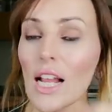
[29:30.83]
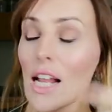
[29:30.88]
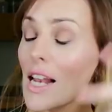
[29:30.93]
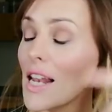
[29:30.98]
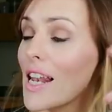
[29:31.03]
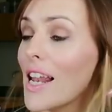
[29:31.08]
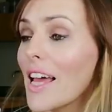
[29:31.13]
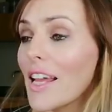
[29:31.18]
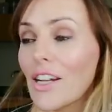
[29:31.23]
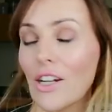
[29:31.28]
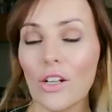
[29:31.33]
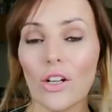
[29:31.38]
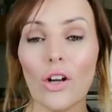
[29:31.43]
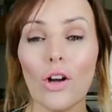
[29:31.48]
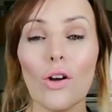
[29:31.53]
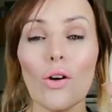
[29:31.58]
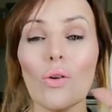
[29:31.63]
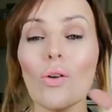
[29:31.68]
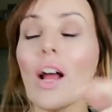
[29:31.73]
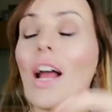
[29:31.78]
Let it
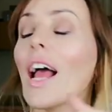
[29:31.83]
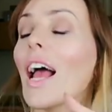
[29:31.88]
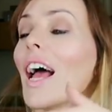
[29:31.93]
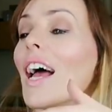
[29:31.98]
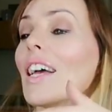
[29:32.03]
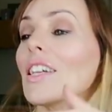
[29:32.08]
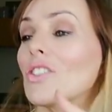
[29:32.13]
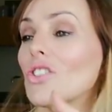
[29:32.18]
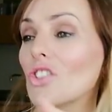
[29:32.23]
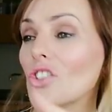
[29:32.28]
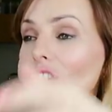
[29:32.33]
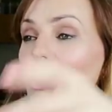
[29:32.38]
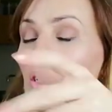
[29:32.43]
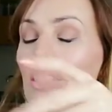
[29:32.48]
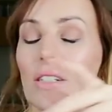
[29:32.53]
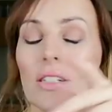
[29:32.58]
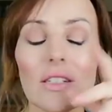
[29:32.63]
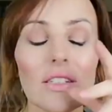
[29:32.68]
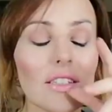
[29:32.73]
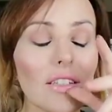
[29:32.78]
go. And
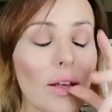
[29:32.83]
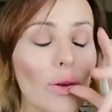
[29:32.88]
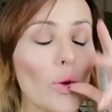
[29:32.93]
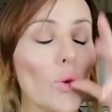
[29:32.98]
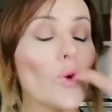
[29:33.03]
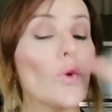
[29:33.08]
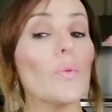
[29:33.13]
cheers.